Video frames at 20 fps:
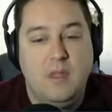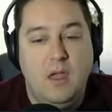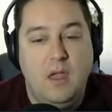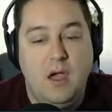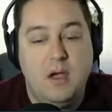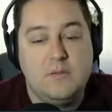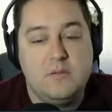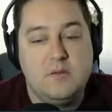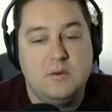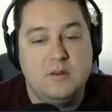
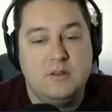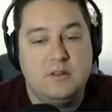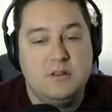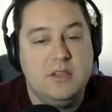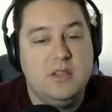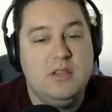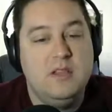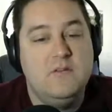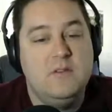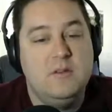I'm going to
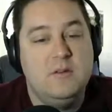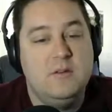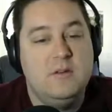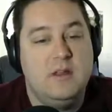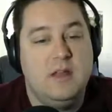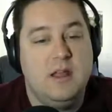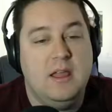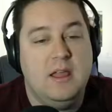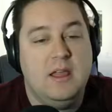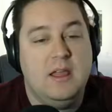leave. You
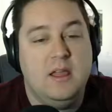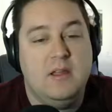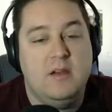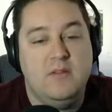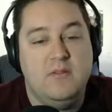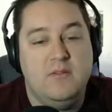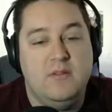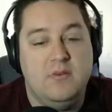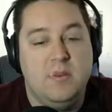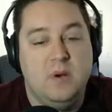can hang out
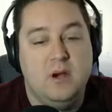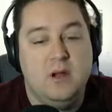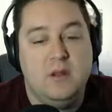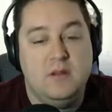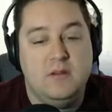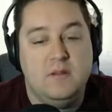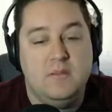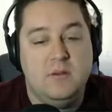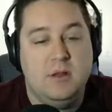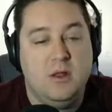if you
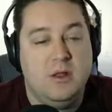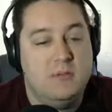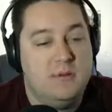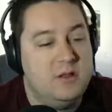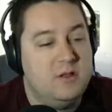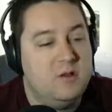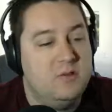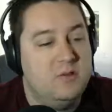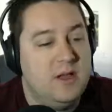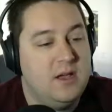want, but I'm
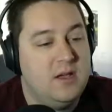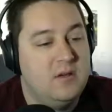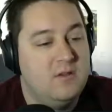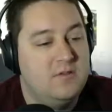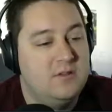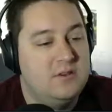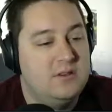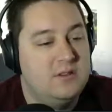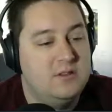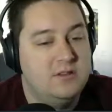going to go back
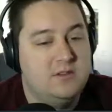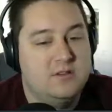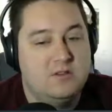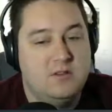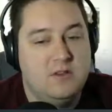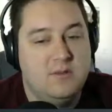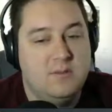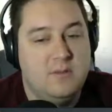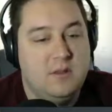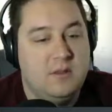over to the
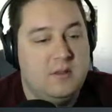stream.